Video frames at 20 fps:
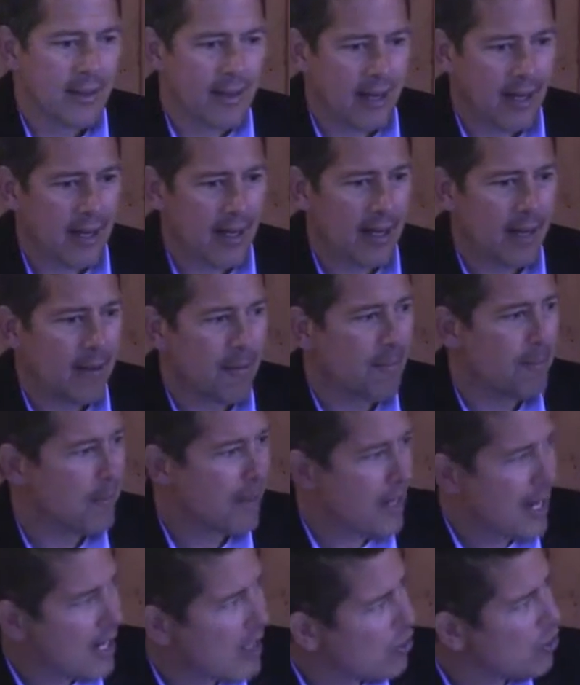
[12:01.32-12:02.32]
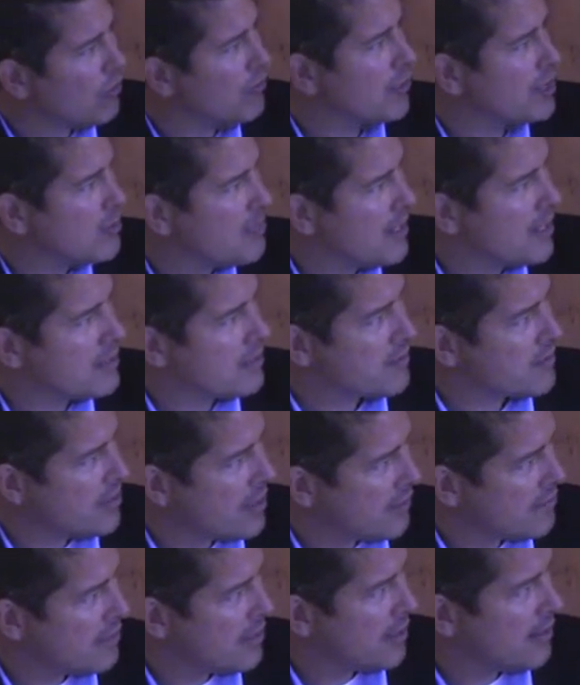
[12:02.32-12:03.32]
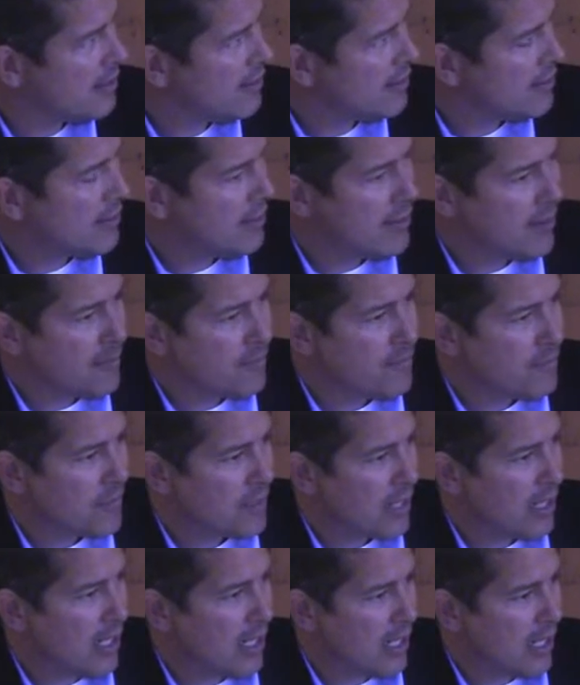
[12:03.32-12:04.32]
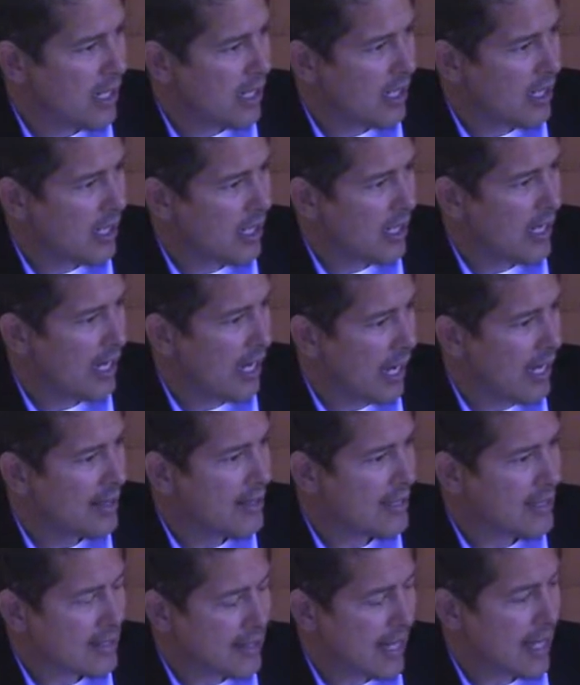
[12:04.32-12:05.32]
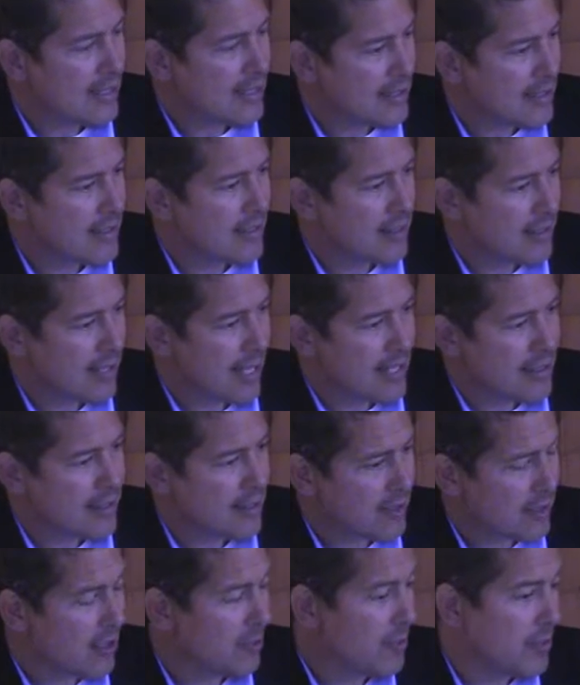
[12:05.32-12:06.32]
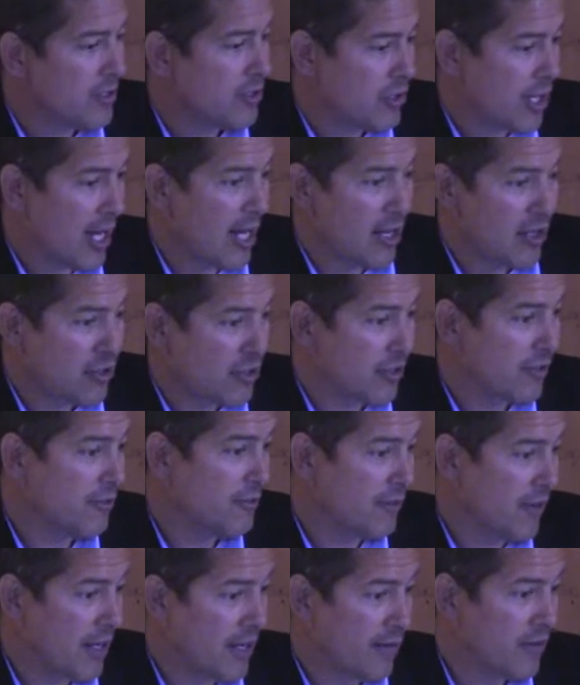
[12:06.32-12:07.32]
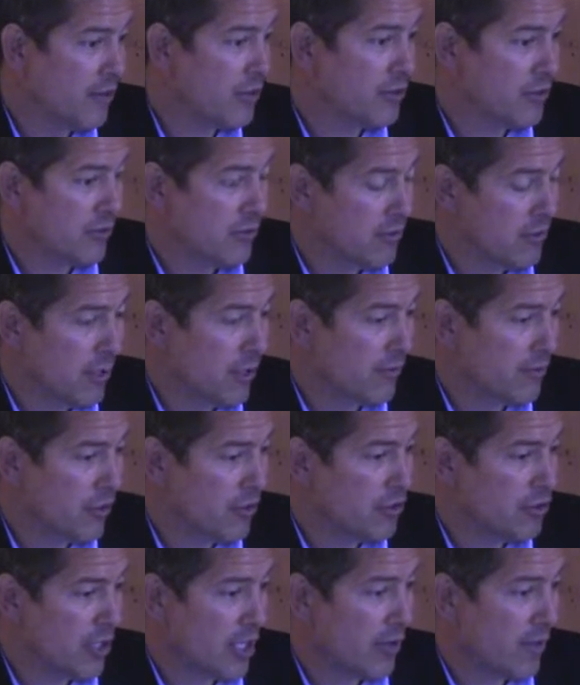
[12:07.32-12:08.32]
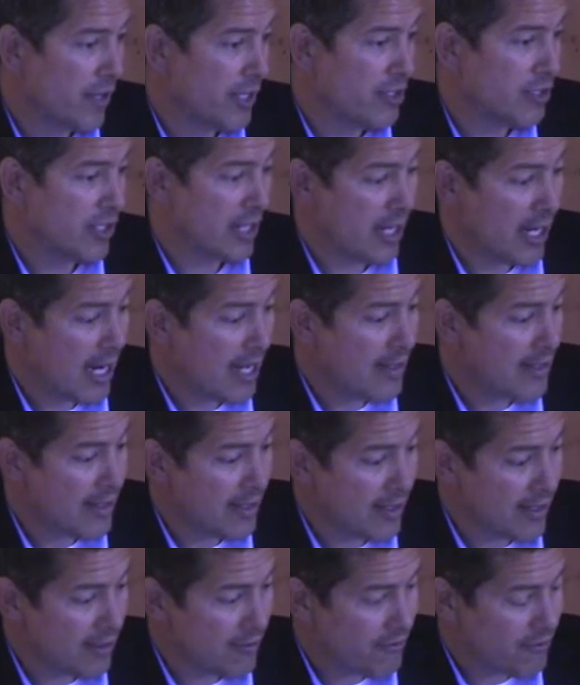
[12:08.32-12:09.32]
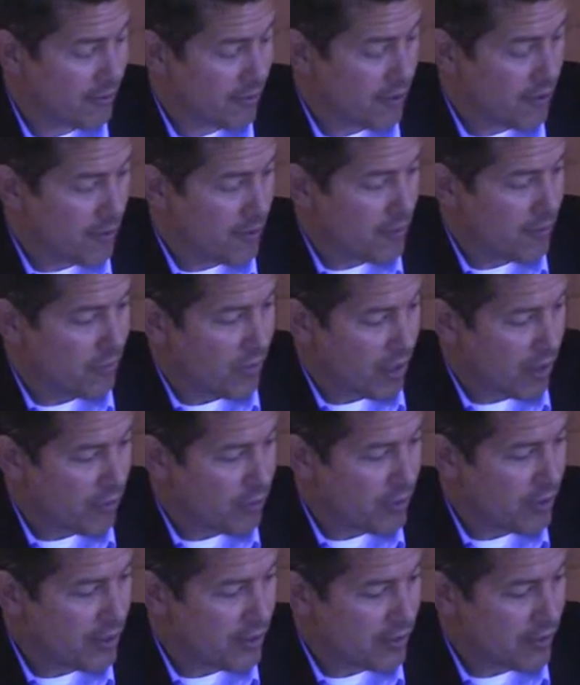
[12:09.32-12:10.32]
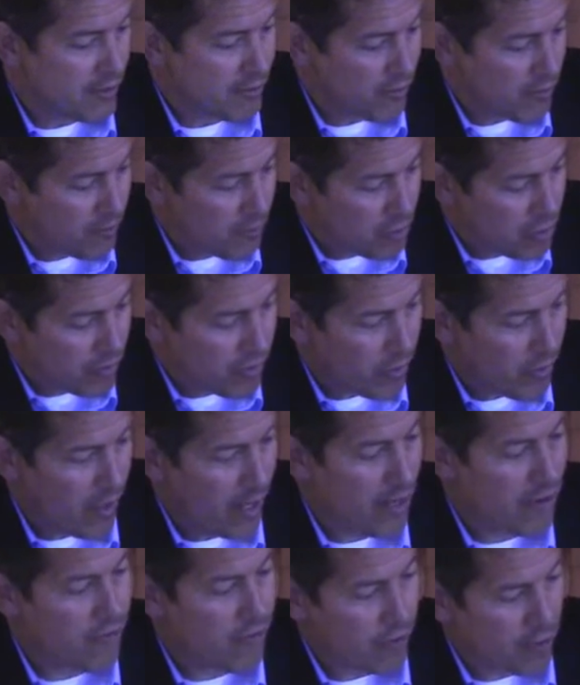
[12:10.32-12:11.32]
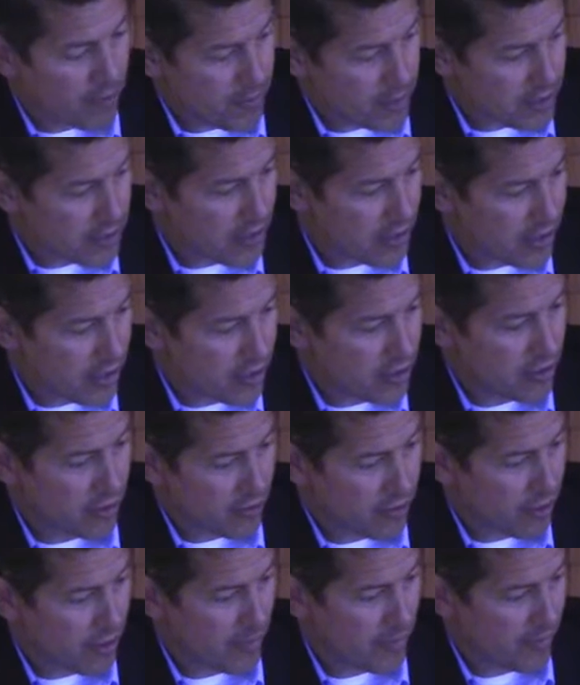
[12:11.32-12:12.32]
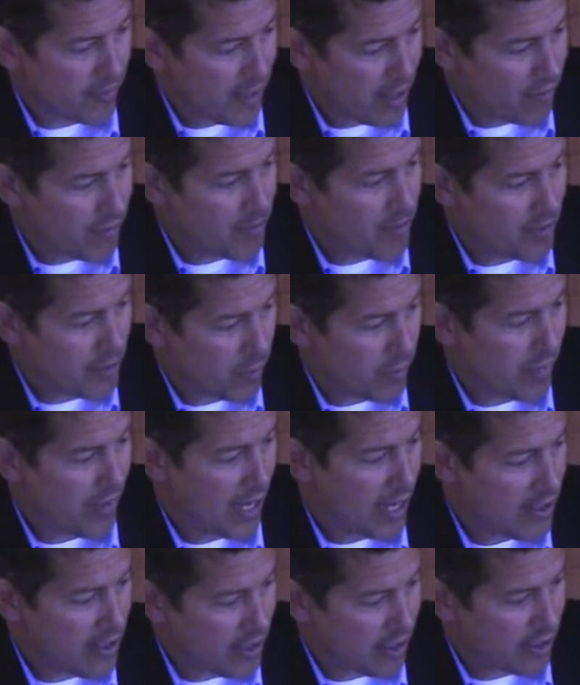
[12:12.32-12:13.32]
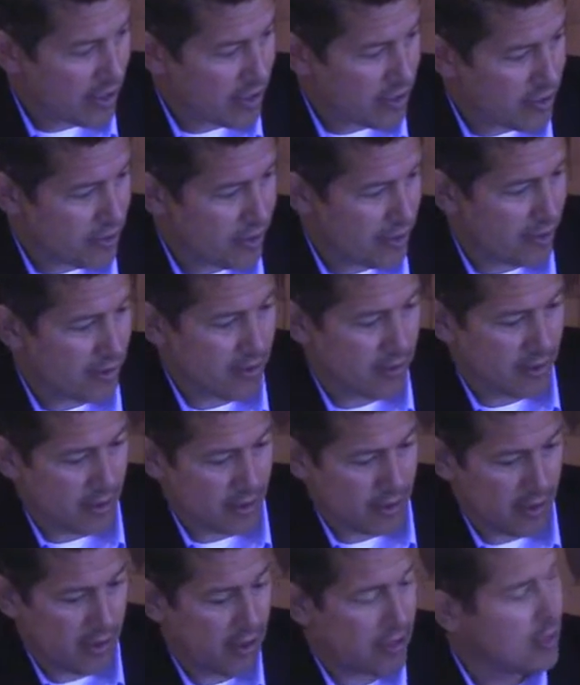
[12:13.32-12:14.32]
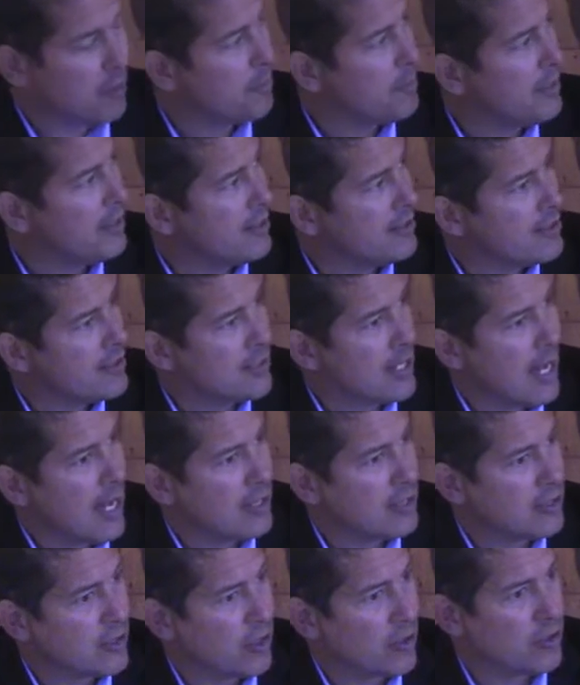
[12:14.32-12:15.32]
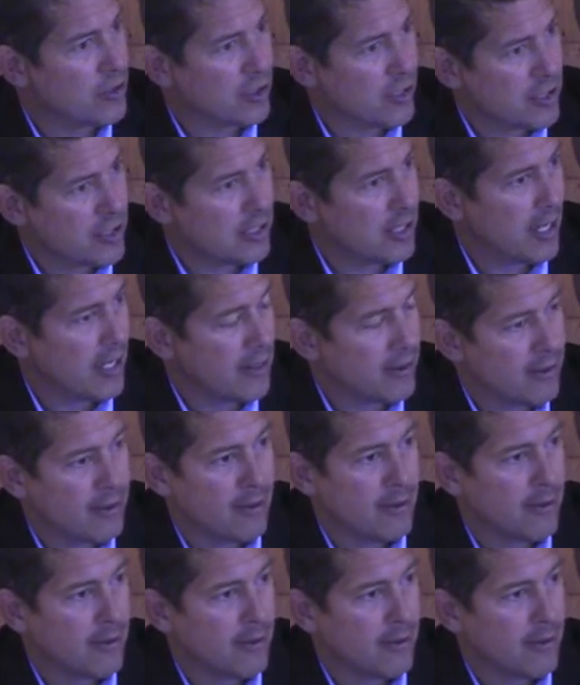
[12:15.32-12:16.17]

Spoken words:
but not an overexpansive safety net. I think that's going to be the challenge and the fight of your generation. And I think if we move away from this traditional form of government that we've had in our country to the European-style socialist state,